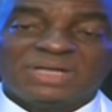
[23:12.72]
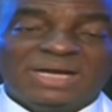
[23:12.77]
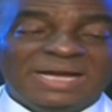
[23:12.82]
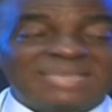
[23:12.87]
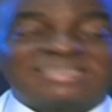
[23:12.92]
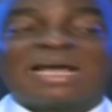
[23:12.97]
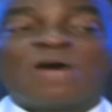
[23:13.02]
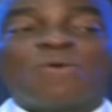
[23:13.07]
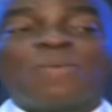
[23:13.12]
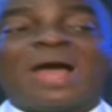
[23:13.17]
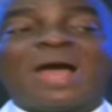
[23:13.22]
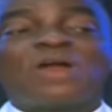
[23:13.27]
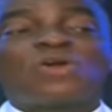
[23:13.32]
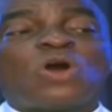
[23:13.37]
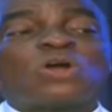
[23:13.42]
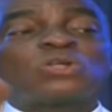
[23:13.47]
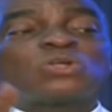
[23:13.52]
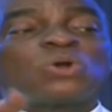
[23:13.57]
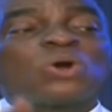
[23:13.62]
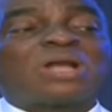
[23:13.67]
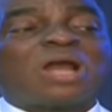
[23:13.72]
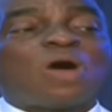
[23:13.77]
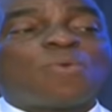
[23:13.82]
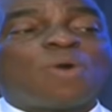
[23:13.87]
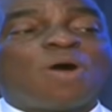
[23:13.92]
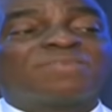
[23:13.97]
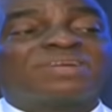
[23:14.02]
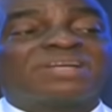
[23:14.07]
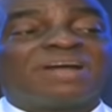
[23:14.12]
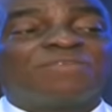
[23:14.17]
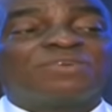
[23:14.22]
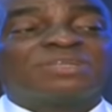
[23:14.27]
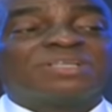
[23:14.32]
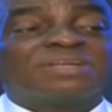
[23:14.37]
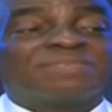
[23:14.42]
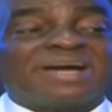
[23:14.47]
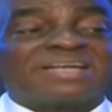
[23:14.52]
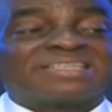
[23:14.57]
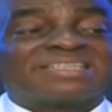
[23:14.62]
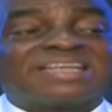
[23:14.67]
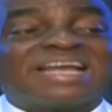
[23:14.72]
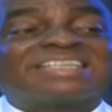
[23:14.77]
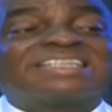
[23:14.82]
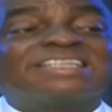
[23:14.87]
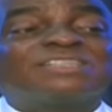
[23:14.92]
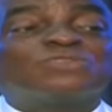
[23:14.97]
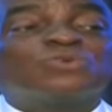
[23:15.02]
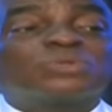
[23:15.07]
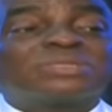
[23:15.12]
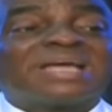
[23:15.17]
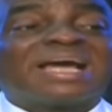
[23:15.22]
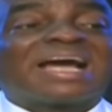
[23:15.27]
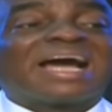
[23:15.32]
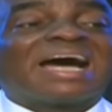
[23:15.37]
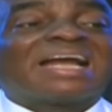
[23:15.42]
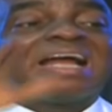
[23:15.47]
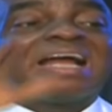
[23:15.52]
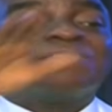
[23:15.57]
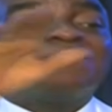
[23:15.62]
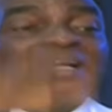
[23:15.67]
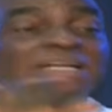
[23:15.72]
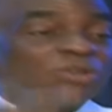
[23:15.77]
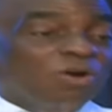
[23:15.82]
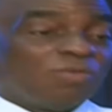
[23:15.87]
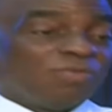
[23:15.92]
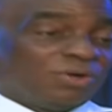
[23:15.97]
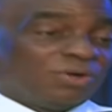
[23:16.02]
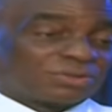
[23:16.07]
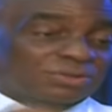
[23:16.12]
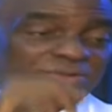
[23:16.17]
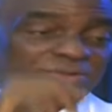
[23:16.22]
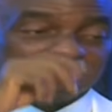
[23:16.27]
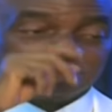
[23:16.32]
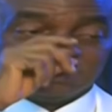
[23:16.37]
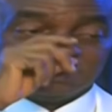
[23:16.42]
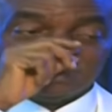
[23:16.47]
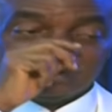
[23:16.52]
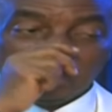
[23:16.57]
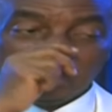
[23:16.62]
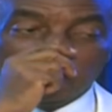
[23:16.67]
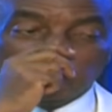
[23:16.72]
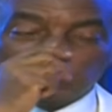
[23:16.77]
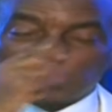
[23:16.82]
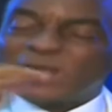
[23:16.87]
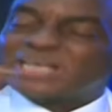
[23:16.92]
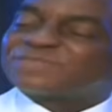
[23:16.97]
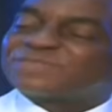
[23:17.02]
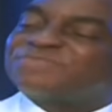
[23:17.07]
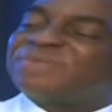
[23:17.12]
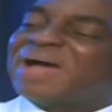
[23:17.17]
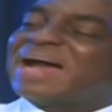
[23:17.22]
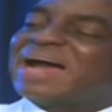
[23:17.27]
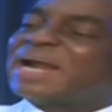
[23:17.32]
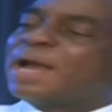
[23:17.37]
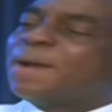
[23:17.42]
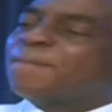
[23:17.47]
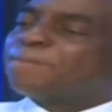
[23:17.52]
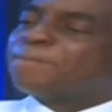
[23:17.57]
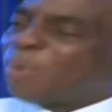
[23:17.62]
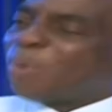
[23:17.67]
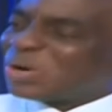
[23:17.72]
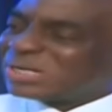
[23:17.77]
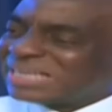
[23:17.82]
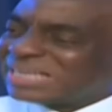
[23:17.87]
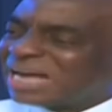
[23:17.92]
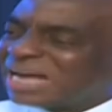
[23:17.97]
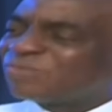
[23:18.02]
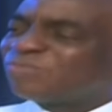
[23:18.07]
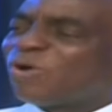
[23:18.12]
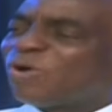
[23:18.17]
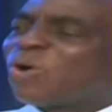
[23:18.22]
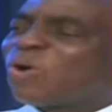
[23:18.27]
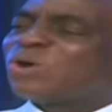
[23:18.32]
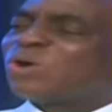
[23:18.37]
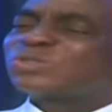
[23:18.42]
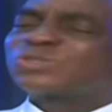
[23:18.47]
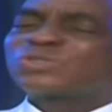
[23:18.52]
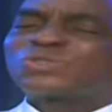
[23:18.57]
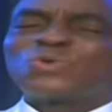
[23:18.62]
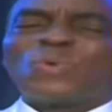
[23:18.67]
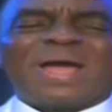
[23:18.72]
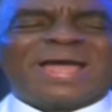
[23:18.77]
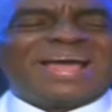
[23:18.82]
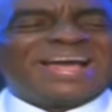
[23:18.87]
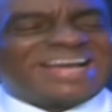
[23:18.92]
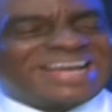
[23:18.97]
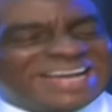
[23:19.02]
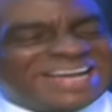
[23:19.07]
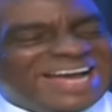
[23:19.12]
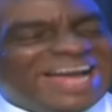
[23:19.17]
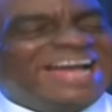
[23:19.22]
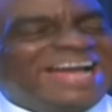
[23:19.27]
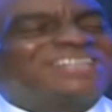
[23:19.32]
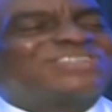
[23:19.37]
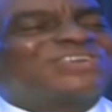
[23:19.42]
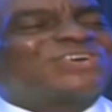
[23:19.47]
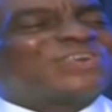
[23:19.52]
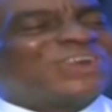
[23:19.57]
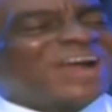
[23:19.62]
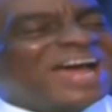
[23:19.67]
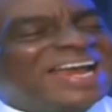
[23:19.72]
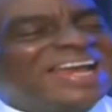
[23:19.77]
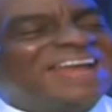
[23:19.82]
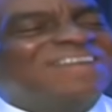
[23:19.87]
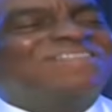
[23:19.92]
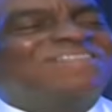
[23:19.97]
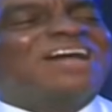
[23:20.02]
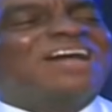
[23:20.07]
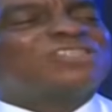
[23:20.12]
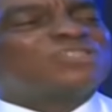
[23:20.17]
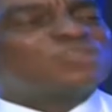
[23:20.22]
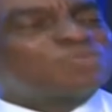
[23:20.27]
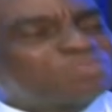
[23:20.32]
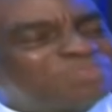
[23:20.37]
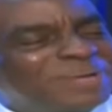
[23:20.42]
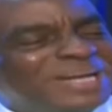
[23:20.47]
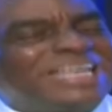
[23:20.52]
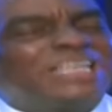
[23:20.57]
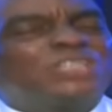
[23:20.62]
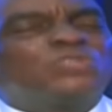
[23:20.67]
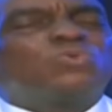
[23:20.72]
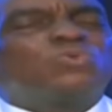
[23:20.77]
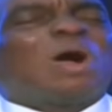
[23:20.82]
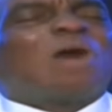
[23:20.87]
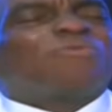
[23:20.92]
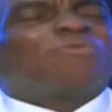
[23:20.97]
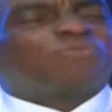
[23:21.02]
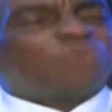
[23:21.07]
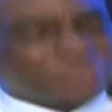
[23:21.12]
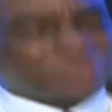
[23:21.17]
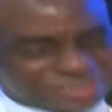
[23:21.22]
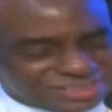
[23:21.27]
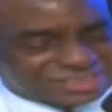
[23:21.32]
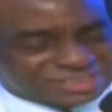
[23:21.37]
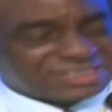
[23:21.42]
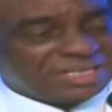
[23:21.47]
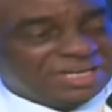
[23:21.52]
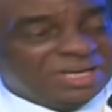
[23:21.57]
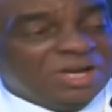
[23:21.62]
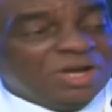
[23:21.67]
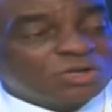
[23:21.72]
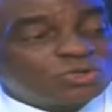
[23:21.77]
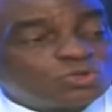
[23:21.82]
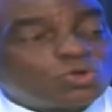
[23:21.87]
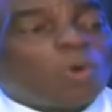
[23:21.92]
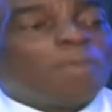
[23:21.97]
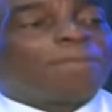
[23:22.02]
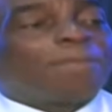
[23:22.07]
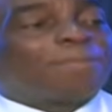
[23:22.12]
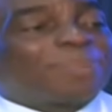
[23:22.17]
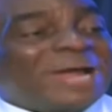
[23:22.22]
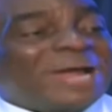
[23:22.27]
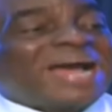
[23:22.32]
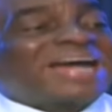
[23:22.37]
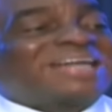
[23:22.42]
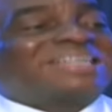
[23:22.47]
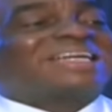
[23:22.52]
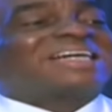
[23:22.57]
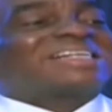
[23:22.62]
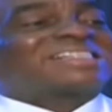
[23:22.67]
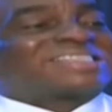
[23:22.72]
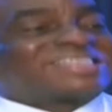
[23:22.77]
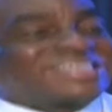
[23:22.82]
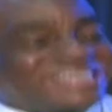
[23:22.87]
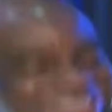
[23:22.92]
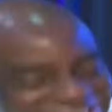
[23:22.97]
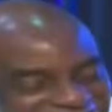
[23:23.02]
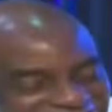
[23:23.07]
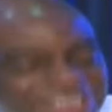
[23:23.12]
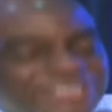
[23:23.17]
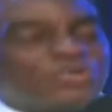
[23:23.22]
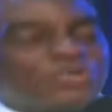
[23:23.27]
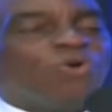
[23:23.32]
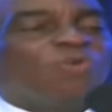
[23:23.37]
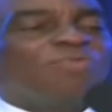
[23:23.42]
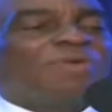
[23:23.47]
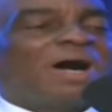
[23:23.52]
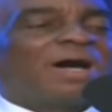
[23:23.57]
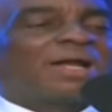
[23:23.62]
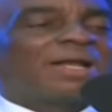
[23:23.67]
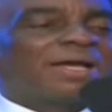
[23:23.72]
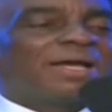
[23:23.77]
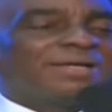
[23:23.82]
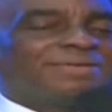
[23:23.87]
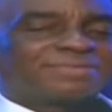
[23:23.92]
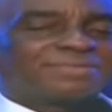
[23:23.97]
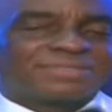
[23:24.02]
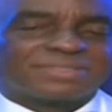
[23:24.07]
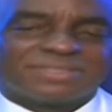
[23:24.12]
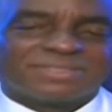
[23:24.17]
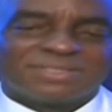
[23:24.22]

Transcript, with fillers: said, We are not unaware of the devil's devices, lest he should take an advantage of us. So it's very important for us to engage relevant spiritual forces to break the siege over our lives.